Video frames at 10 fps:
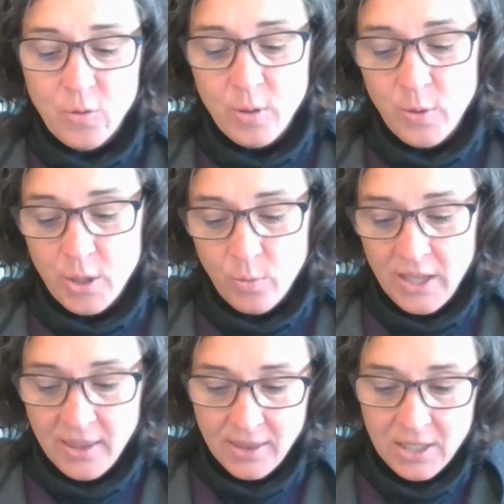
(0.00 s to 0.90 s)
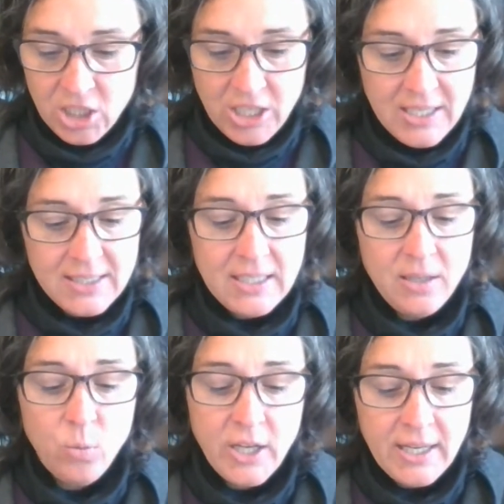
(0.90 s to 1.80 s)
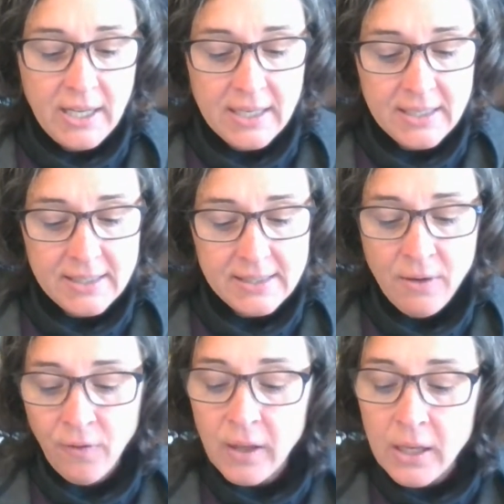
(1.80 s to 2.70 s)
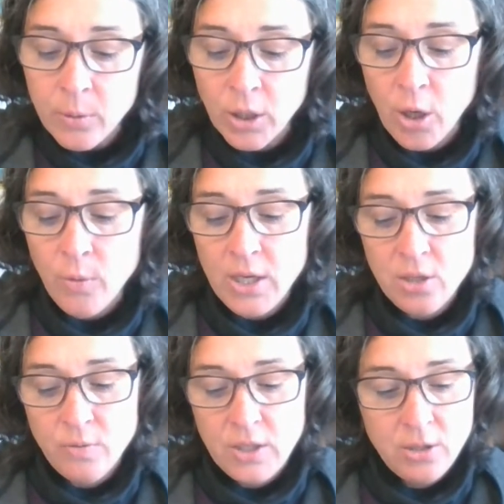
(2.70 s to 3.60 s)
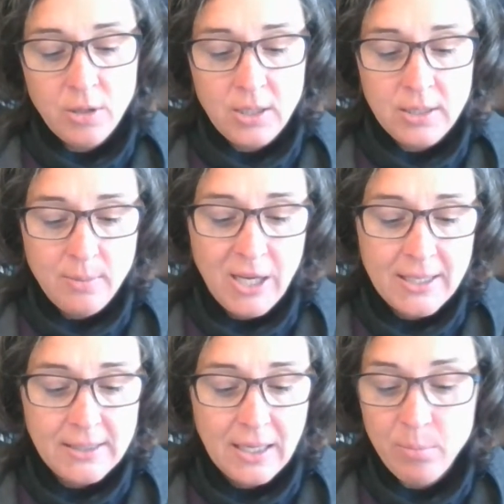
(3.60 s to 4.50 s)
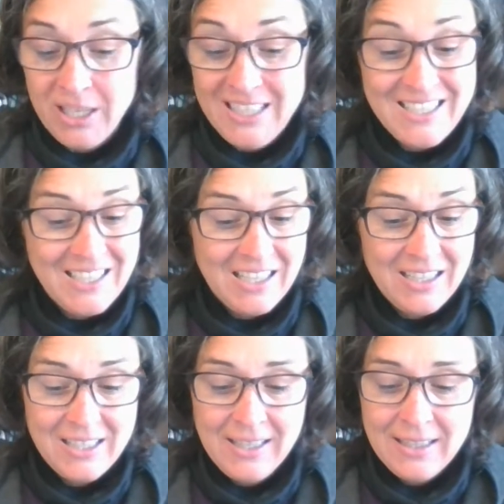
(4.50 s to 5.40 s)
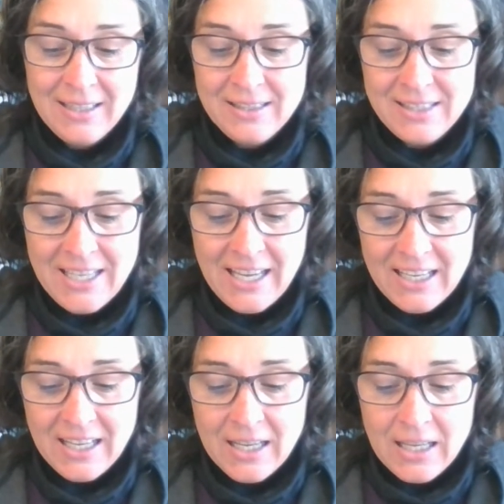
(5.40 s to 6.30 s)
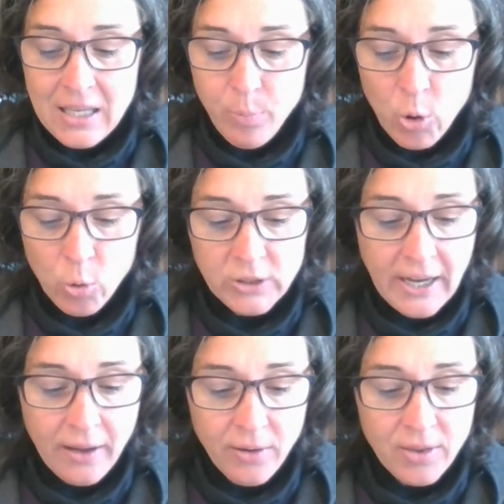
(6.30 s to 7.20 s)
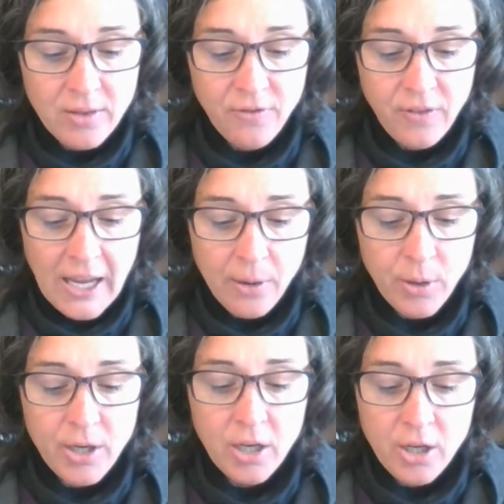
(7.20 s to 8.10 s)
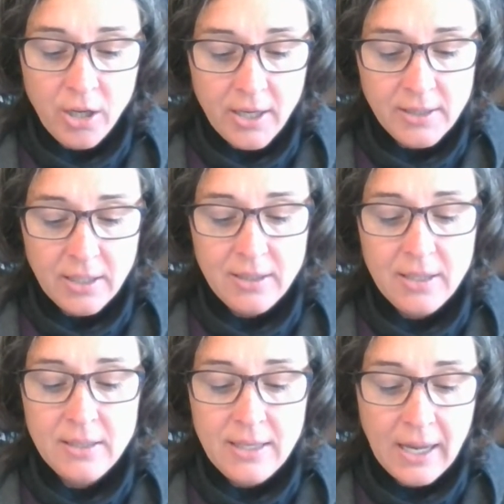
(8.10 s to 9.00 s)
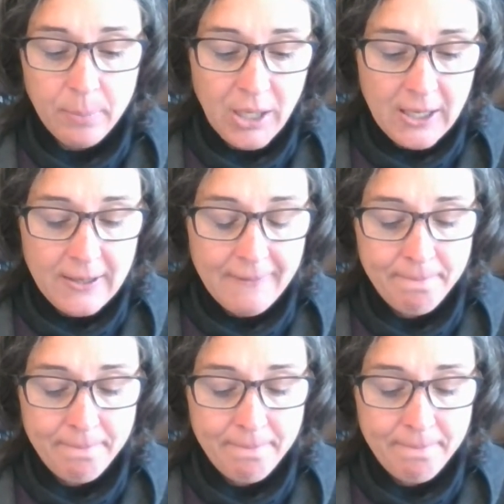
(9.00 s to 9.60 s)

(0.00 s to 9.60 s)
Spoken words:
forward with the cheese in one hand as if he were going to return it to the basket, but he didn't. Instead, he pulled out the flowered cotton napkin.